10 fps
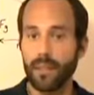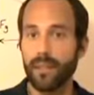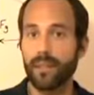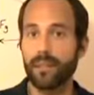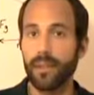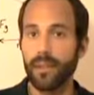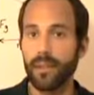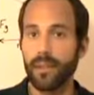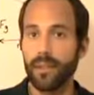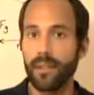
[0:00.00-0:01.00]
accelerating,
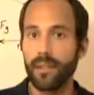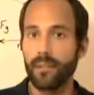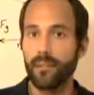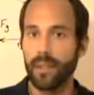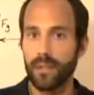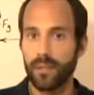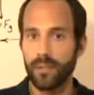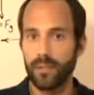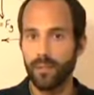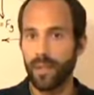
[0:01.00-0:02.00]

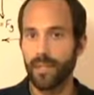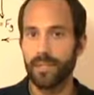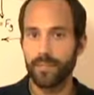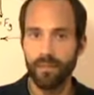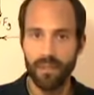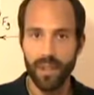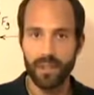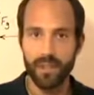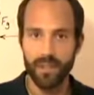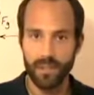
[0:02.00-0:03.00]
because the direction of my
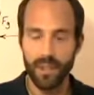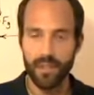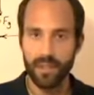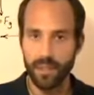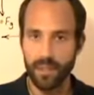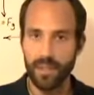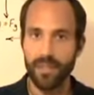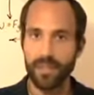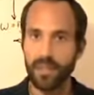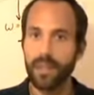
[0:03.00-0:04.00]
velocity is constantly
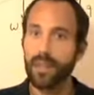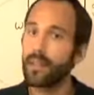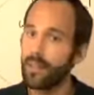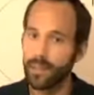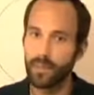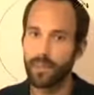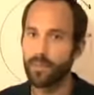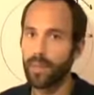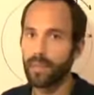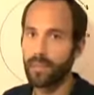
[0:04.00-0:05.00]
changing. And this will be
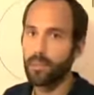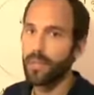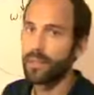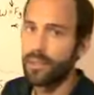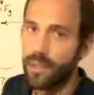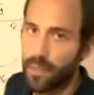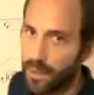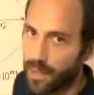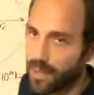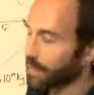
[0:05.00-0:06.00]
better explained in the
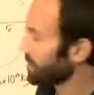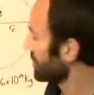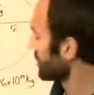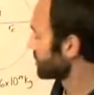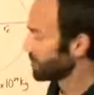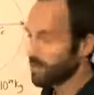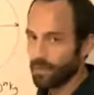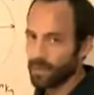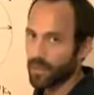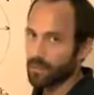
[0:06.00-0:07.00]
next episode when
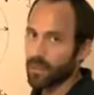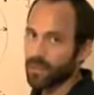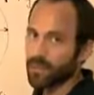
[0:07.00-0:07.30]
we talk about